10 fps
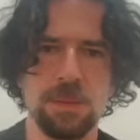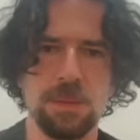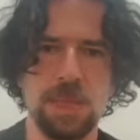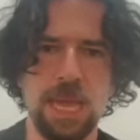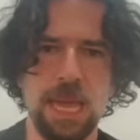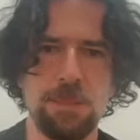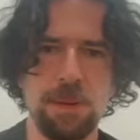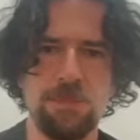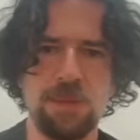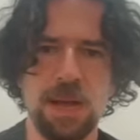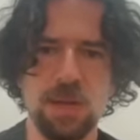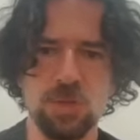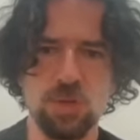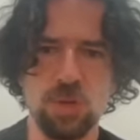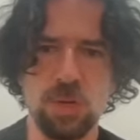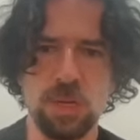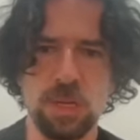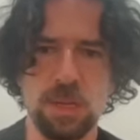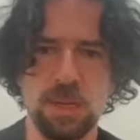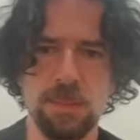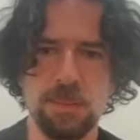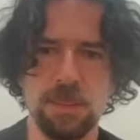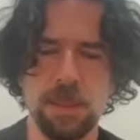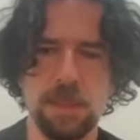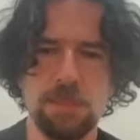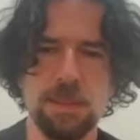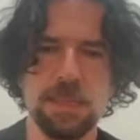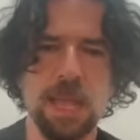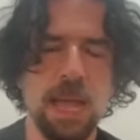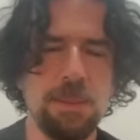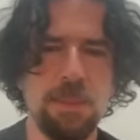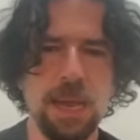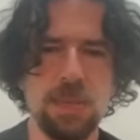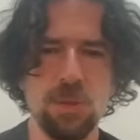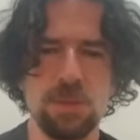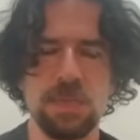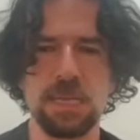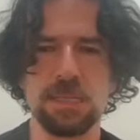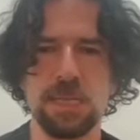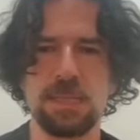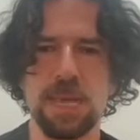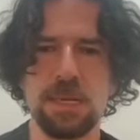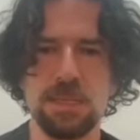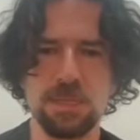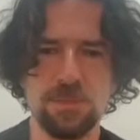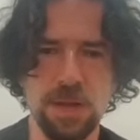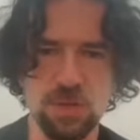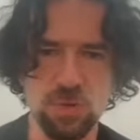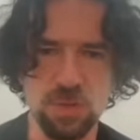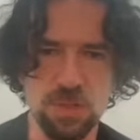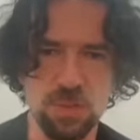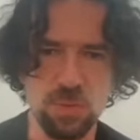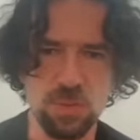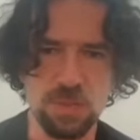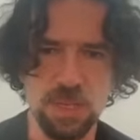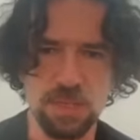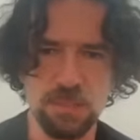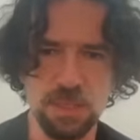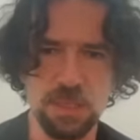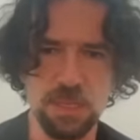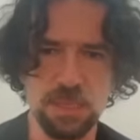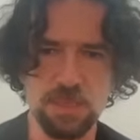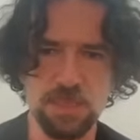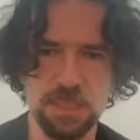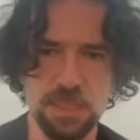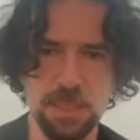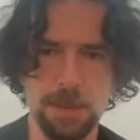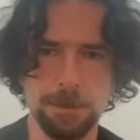helper function, but I don't think that then this function is used. Let me see.